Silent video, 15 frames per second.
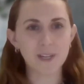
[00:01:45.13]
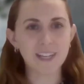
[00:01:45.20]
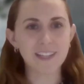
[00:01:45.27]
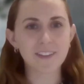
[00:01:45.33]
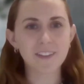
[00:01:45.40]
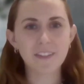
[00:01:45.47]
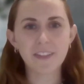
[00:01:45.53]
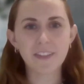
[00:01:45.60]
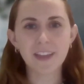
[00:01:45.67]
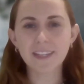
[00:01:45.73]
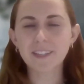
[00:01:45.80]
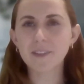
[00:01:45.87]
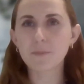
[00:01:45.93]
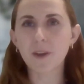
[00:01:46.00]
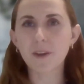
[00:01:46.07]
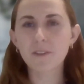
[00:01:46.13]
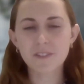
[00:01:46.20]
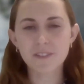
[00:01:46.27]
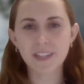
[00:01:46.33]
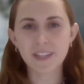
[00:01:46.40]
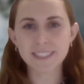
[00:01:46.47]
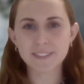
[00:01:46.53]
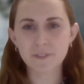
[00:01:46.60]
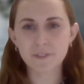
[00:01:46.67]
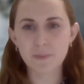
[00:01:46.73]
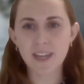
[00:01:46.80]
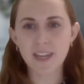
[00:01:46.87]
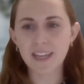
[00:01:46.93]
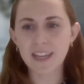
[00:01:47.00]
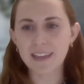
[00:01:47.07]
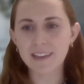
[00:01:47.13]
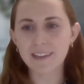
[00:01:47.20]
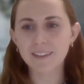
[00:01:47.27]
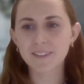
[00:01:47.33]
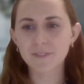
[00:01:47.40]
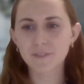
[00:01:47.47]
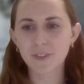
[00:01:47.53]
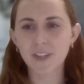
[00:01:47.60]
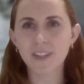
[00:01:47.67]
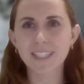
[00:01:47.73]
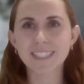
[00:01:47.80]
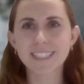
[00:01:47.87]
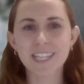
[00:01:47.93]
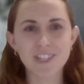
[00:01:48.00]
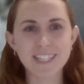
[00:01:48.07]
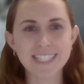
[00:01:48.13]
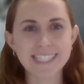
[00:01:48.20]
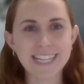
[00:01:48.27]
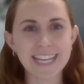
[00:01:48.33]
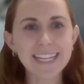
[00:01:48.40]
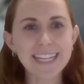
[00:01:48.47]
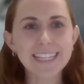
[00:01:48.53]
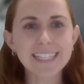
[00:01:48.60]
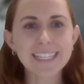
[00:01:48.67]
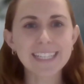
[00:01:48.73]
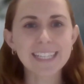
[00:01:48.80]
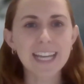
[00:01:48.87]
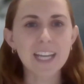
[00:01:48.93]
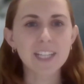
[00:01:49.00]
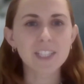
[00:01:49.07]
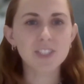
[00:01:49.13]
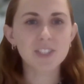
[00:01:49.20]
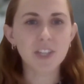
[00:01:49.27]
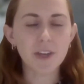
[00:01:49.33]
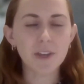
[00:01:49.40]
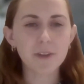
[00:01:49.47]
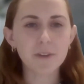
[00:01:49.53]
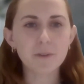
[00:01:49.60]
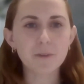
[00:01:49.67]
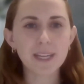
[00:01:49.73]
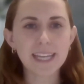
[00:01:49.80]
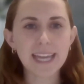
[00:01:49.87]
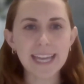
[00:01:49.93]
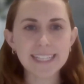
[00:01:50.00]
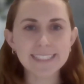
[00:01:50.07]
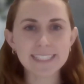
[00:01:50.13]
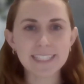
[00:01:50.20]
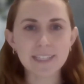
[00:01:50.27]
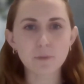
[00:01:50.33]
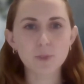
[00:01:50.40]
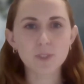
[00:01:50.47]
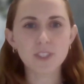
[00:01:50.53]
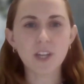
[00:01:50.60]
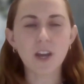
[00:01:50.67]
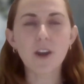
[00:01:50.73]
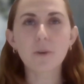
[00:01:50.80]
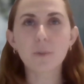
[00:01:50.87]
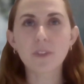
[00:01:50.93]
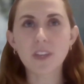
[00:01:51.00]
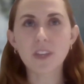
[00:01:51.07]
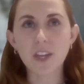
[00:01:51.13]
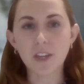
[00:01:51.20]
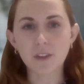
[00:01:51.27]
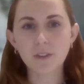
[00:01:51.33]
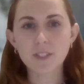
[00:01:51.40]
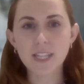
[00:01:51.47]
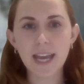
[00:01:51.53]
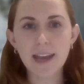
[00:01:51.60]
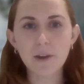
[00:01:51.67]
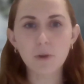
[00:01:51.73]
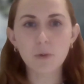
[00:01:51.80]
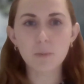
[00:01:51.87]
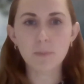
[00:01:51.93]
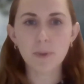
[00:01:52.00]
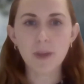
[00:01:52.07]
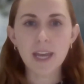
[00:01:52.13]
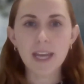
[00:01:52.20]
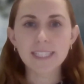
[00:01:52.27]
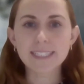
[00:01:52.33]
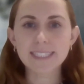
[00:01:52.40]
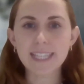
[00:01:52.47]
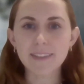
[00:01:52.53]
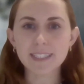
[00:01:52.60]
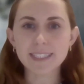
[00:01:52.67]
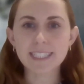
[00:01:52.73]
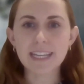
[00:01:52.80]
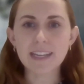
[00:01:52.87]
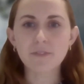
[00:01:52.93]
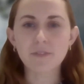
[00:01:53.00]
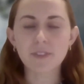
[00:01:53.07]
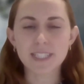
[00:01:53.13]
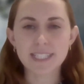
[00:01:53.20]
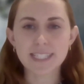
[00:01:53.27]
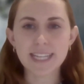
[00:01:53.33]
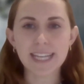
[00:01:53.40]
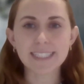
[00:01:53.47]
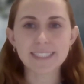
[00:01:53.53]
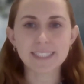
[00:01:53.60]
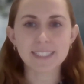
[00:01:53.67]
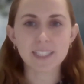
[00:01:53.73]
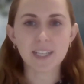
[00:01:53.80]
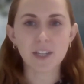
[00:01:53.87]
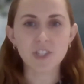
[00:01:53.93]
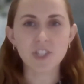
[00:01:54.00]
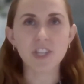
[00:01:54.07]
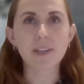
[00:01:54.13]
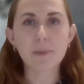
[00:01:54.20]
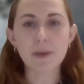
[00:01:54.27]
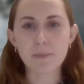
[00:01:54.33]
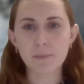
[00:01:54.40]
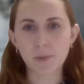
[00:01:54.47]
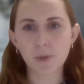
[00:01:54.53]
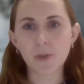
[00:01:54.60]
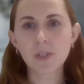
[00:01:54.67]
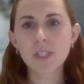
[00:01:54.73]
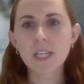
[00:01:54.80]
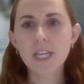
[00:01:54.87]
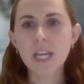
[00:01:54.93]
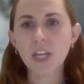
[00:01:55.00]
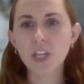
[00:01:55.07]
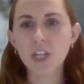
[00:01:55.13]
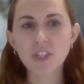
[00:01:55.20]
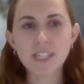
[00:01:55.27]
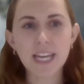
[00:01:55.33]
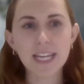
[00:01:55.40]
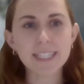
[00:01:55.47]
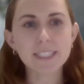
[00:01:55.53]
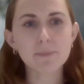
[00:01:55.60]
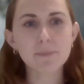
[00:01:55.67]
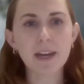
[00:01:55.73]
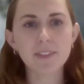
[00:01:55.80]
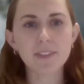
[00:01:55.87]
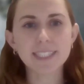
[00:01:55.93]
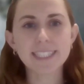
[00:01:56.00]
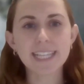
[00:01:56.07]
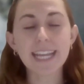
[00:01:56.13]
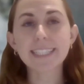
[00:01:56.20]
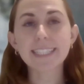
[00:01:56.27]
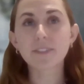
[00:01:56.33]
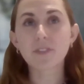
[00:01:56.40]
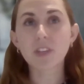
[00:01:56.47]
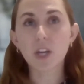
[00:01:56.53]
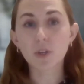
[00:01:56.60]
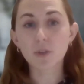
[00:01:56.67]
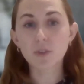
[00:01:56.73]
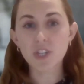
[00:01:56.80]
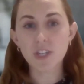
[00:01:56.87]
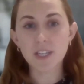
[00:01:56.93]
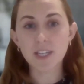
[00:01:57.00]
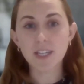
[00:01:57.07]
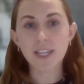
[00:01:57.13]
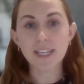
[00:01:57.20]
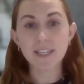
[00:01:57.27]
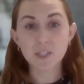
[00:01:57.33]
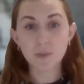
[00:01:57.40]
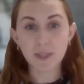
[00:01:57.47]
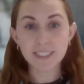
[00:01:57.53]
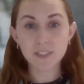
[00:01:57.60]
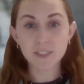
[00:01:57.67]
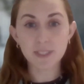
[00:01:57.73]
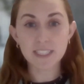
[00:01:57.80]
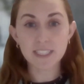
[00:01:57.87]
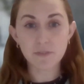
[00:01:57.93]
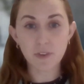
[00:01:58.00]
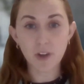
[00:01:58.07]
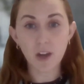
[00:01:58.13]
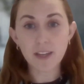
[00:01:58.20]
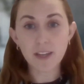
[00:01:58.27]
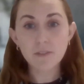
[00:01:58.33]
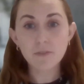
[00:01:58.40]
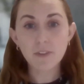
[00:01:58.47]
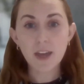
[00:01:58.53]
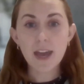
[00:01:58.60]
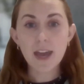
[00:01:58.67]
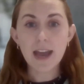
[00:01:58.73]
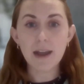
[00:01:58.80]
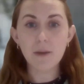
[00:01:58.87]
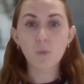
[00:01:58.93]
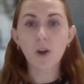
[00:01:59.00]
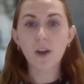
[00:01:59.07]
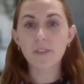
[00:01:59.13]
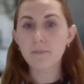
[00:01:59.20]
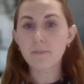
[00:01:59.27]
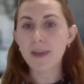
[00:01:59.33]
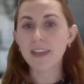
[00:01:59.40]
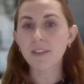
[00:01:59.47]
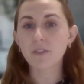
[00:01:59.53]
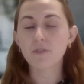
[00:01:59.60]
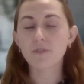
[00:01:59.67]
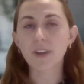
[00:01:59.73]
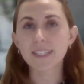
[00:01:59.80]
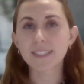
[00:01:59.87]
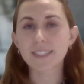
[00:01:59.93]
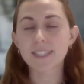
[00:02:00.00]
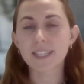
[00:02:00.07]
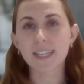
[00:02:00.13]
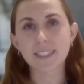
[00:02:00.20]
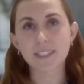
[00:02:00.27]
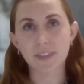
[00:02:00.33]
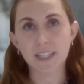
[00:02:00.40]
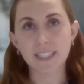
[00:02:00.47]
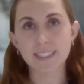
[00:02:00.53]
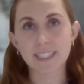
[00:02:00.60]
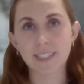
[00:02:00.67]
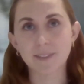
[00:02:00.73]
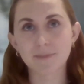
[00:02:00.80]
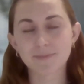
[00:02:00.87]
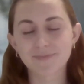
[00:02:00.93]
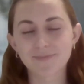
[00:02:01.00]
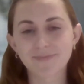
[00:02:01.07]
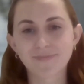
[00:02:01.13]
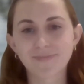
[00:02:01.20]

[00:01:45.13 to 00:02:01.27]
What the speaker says: Brilliant. Thank you both, and thanks for being here for this session today. So Katie, we'll start with you to help set the scene for today's discussion a bit more. Could you tell us about the state of the ocean in 2025 and what are the main threats that it's facing?